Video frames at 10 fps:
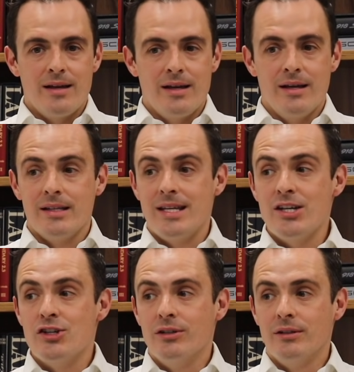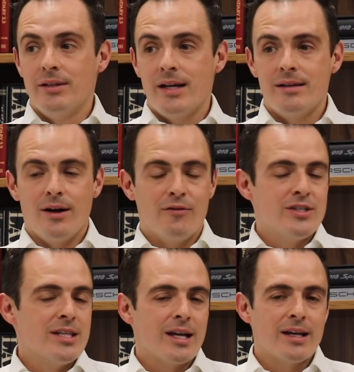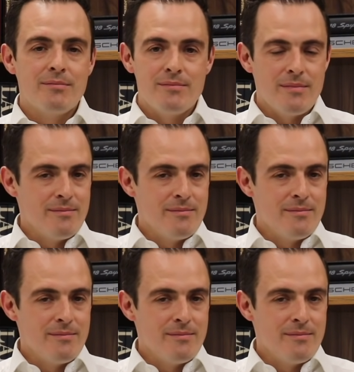additional, then obviously that can